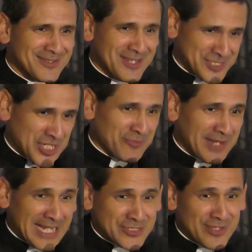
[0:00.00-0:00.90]
The
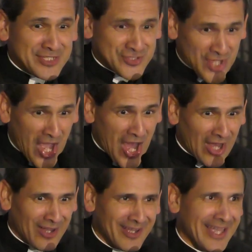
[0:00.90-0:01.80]
children actually
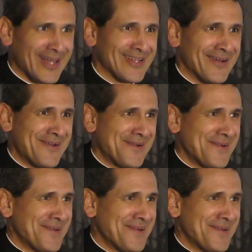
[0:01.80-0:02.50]
saw hell.